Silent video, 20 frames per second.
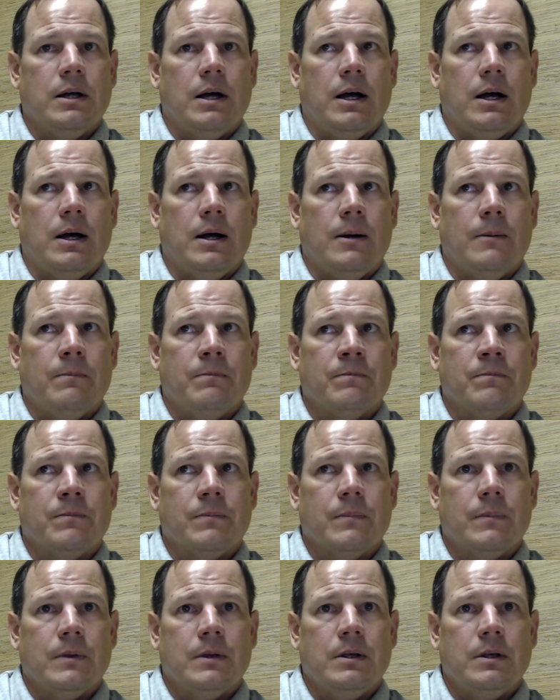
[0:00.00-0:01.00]

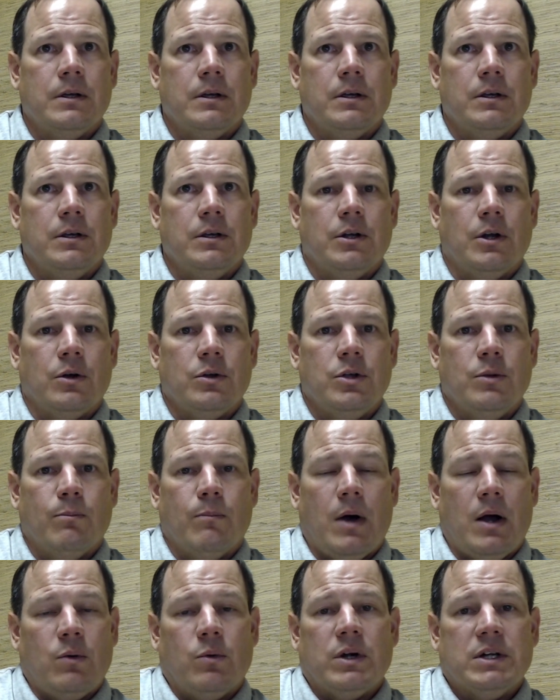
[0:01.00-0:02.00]
you
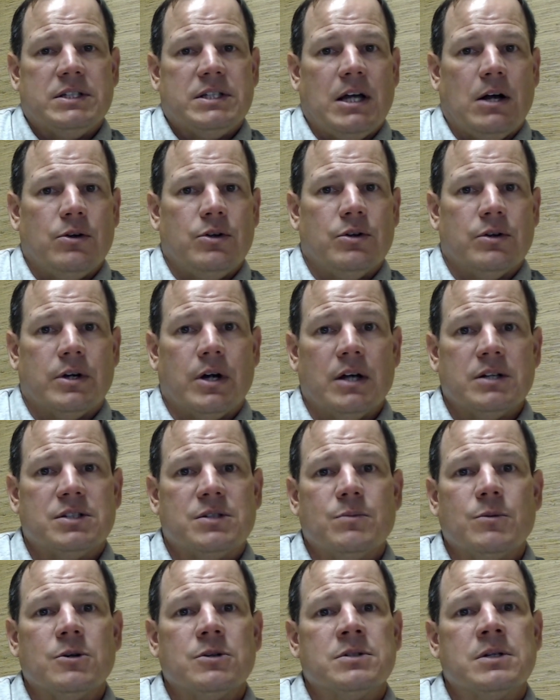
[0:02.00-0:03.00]
might want to tell your
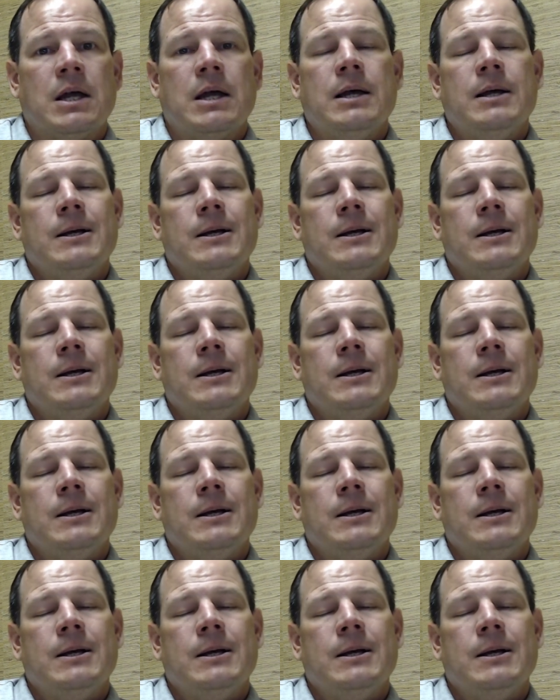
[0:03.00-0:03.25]
customers,